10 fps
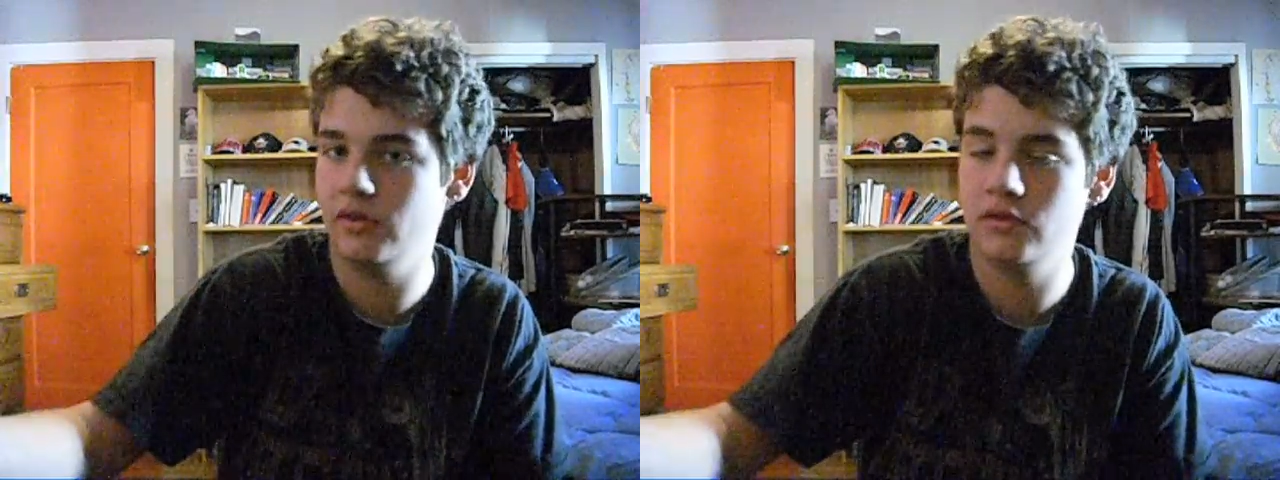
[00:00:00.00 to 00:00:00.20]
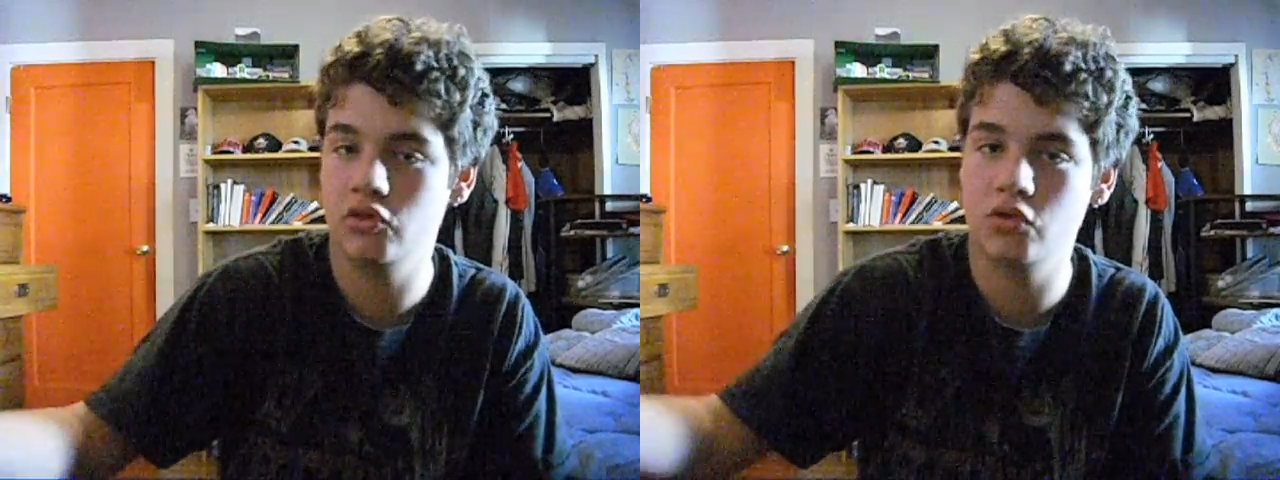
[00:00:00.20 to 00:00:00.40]

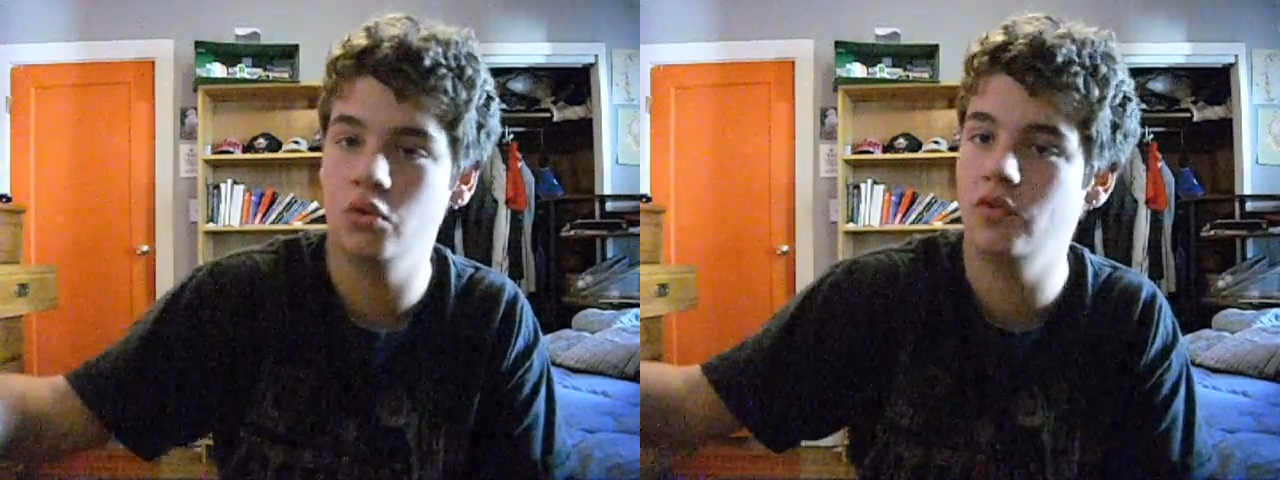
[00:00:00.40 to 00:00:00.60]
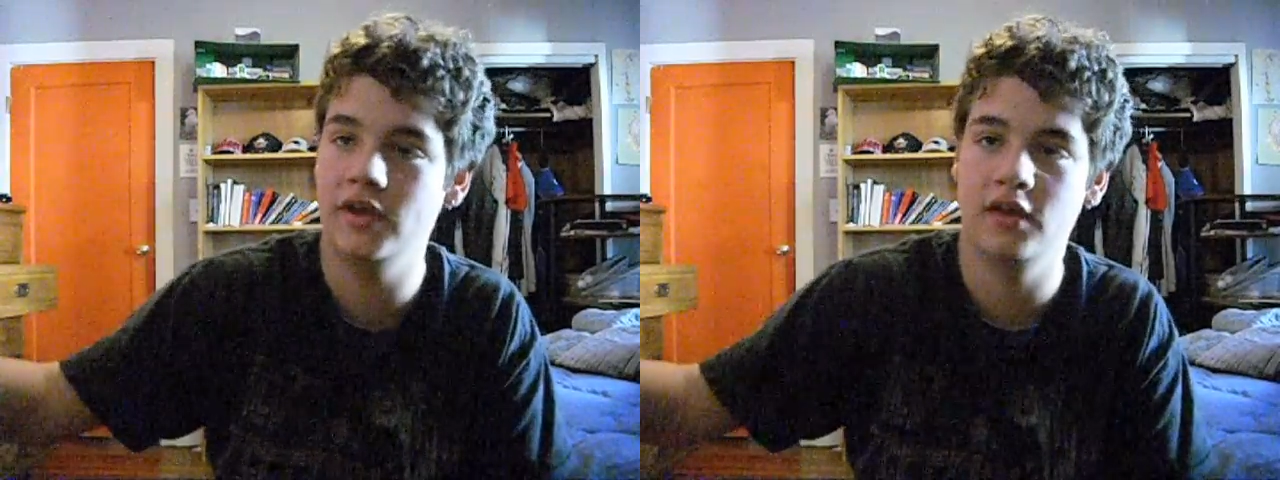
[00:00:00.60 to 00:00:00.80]
You just
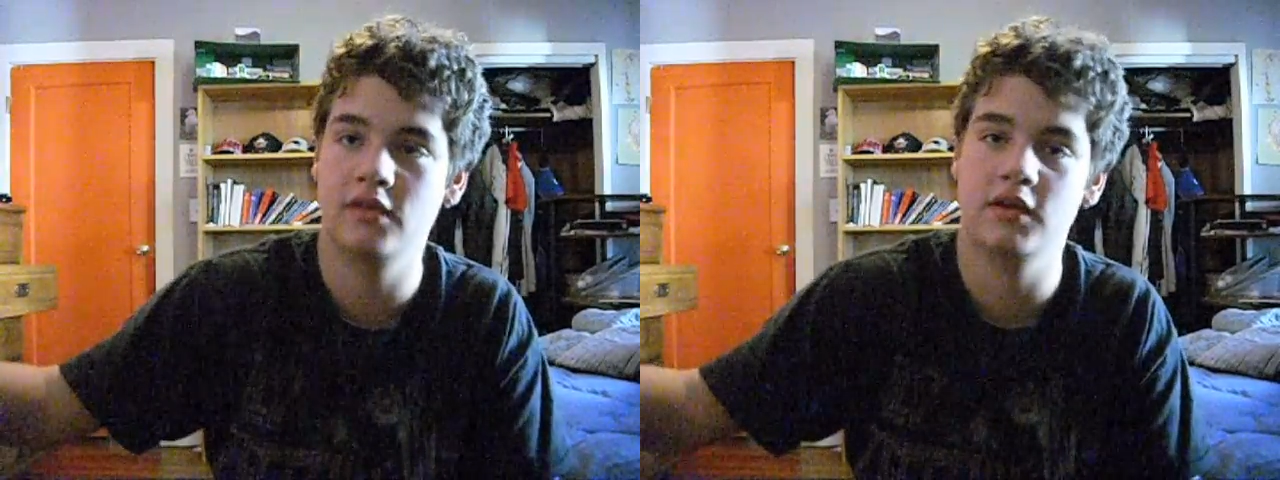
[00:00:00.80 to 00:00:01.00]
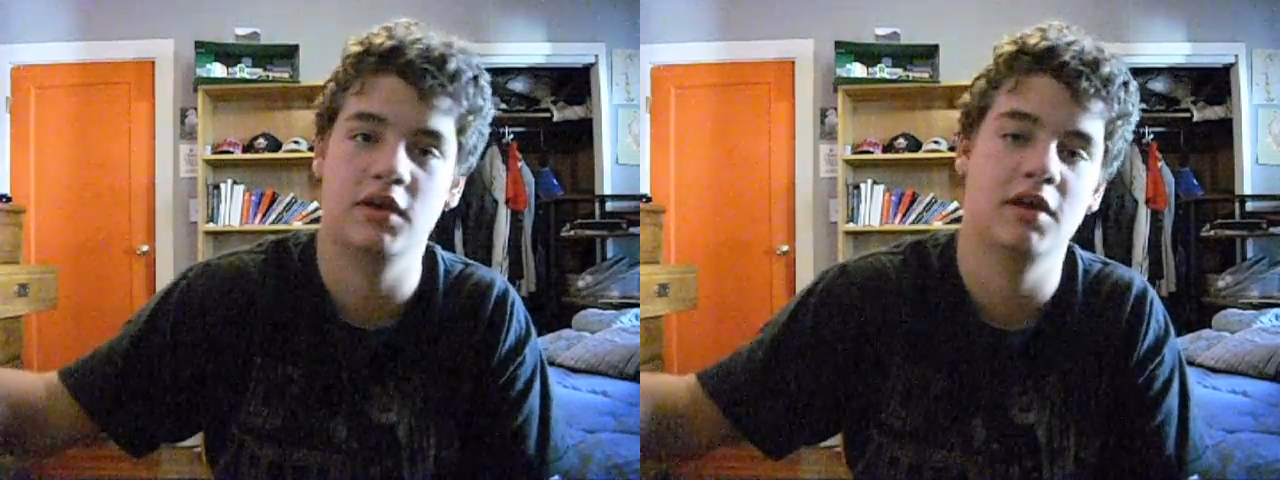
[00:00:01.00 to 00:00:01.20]
hold the ends
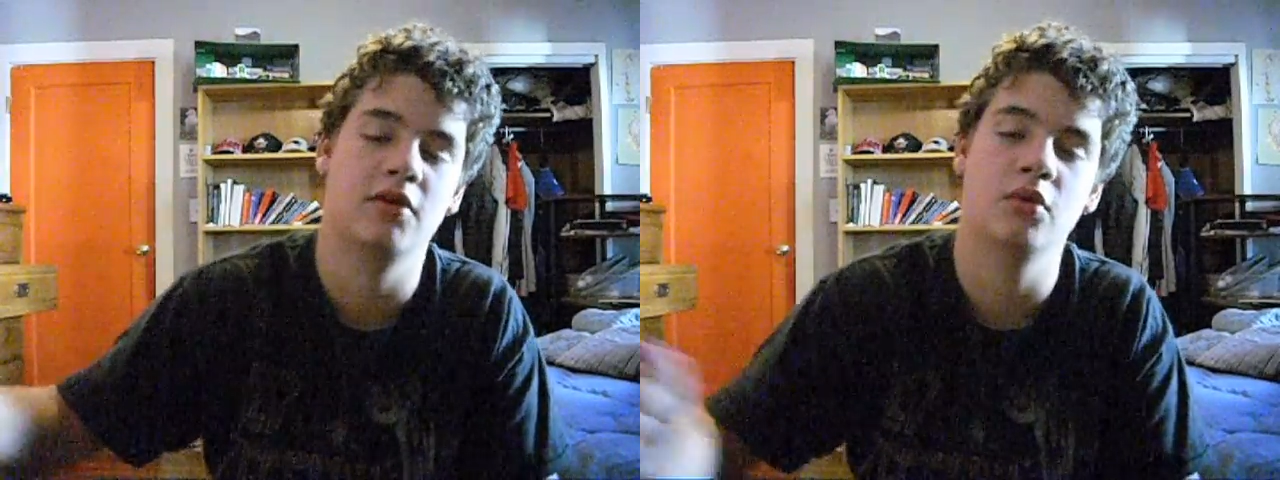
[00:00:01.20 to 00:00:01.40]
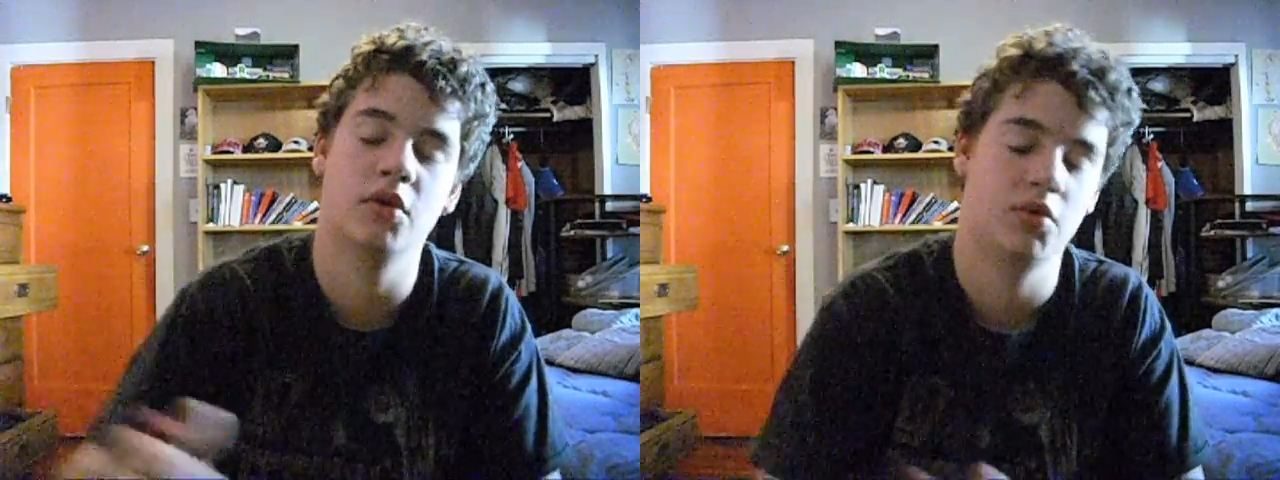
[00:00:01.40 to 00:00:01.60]
and it can't
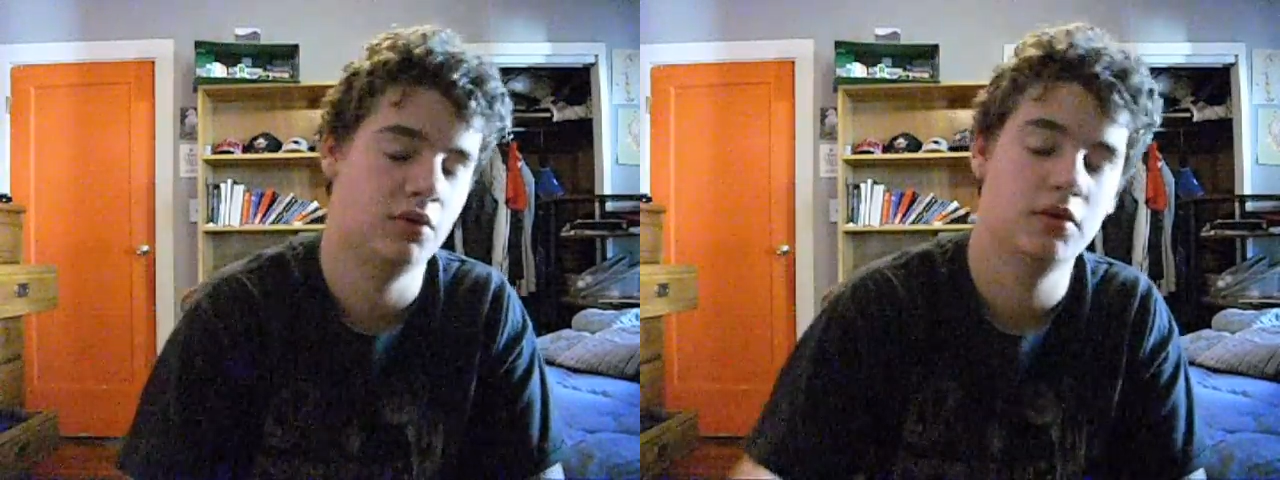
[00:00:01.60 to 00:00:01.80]
go anywhere.